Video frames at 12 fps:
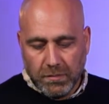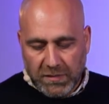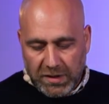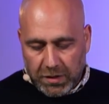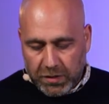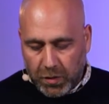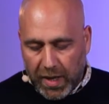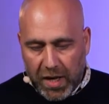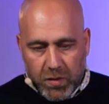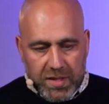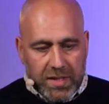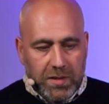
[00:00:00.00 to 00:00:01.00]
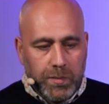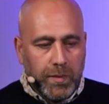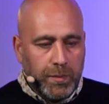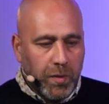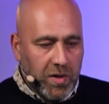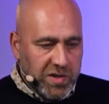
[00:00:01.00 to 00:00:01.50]
So how is this
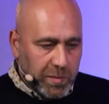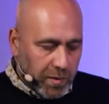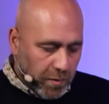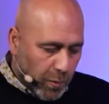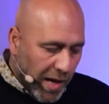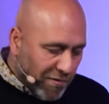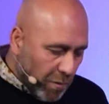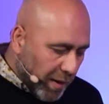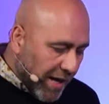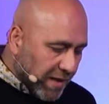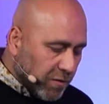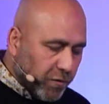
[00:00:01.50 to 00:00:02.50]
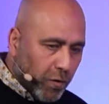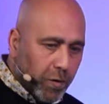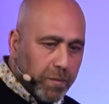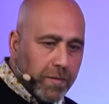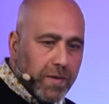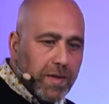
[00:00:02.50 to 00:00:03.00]
possible? We have a platform
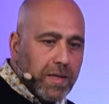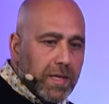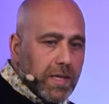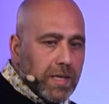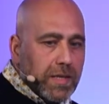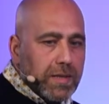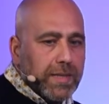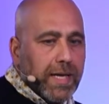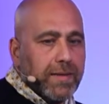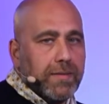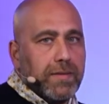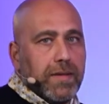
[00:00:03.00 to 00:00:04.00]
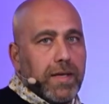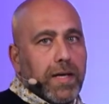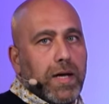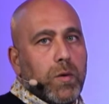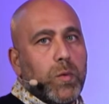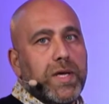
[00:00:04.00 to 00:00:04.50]
that
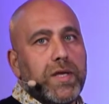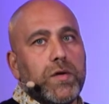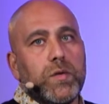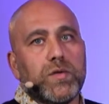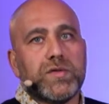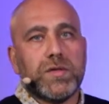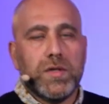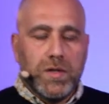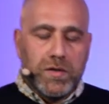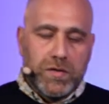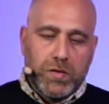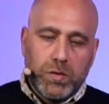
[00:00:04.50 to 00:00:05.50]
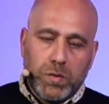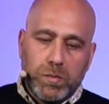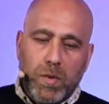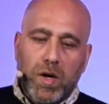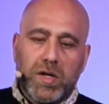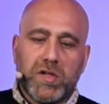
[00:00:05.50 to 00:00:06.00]
we use to
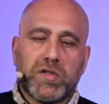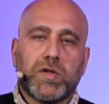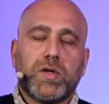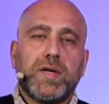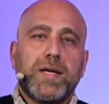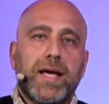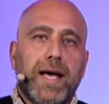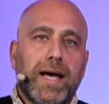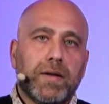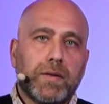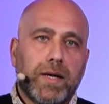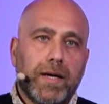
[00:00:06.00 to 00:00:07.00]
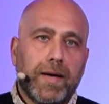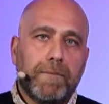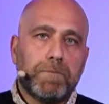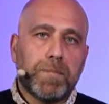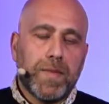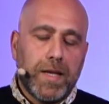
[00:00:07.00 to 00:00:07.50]
monitor
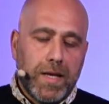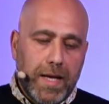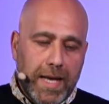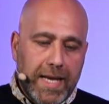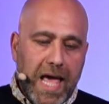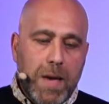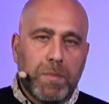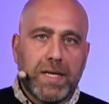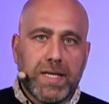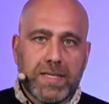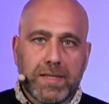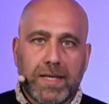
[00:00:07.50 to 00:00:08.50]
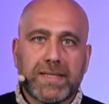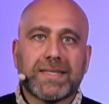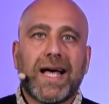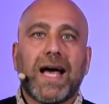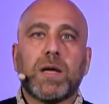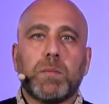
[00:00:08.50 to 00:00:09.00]
and enable these
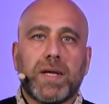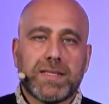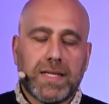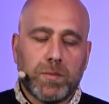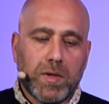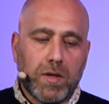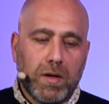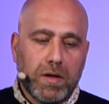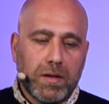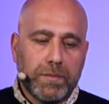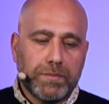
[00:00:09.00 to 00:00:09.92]
assignments, that we call them.